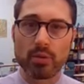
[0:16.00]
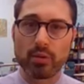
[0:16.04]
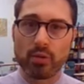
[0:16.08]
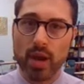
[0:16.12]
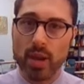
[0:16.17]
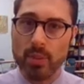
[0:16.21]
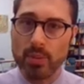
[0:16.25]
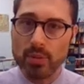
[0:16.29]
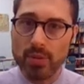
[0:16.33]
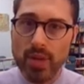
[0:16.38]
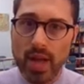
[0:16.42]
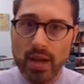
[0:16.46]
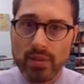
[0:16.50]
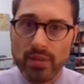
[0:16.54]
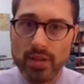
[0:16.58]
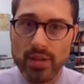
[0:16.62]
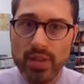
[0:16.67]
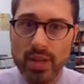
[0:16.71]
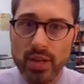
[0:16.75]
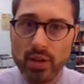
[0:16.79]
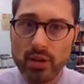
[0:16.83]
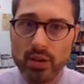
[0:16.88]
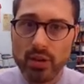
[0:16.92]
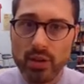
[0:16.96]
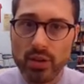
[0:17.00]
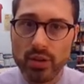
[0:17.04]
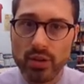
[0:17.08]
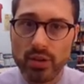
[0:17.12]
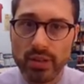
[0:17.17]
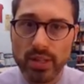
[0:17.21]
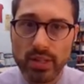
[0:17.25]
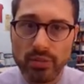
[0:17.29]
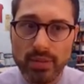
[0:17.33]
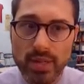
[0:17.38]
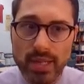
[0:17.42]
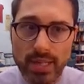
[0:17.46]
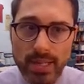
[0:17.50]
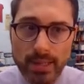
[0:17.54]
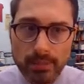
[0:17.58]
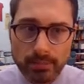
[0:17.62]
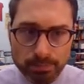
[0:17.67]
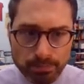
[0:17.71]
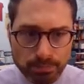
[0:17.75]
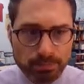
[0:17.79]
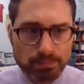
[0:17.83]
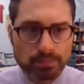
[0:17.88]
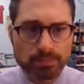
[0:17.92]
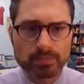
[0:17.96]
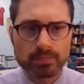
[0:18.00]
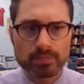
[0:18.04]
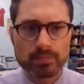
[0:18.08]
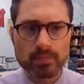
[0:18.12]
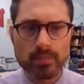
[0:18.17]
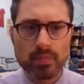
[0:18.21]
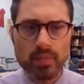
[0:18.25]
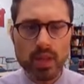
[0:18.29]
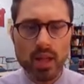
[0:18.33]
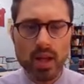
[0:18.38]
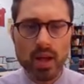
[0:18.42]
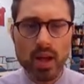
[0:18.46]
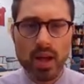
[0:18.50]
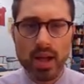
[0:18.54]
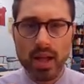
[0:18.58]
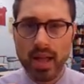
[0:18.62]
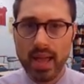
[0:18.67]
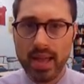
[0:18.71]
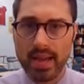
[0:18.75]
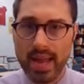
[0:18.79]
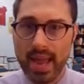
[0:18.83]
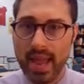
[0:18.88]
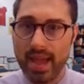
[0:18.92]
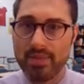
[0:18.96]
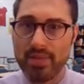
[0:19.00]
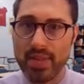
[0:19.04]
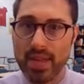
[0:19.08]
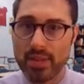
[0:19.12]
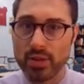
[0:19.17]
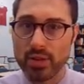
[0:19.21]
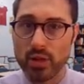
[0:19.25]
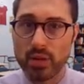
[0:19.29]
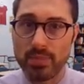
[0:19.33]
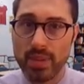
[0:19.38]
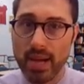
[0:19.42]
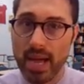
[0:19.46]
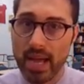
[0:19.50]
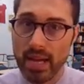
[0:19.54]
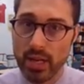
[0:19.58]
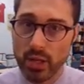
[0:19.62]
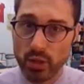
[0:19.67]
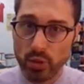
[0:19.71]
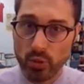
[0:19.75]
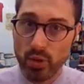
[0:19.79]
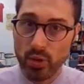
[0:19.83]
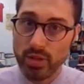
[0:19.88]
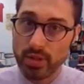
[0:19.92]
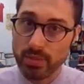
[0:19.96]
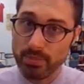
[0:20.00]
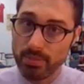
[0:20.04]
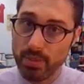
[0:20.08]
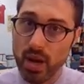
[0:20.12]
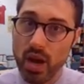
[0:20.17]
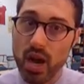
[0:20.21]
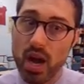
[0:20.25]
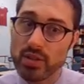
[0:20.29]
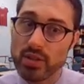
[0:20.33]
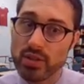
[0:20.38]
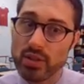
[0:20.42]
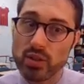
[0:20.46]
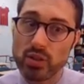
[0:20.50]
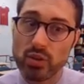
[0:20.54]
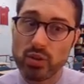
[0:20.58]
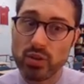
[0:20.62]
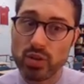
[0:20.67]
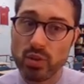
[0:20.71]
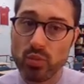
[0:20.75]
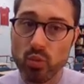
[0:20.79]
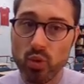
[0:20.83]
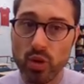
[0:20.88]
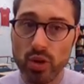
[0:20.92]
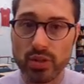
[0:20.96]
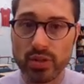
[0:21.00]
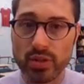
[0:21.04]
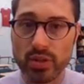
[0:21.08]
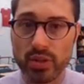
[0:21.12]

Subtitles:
grab your novel that you're currently reading and have that nearby because we're going to pause and do some work